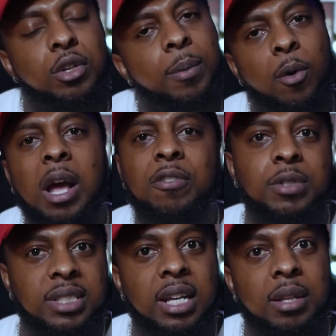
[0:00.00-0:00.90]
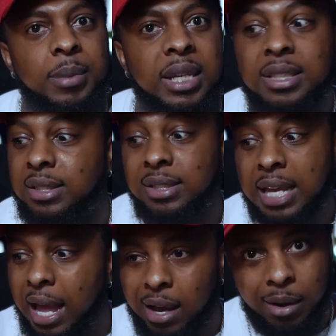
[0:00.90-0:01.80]
So my wife was telling me, because she's
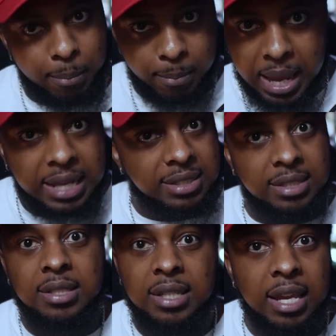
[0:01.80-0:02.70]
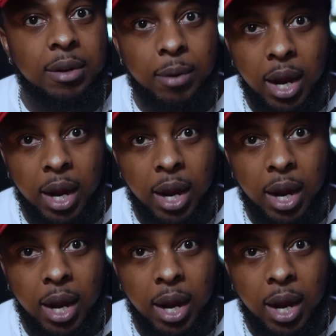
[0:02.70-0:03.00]
got amazing skin,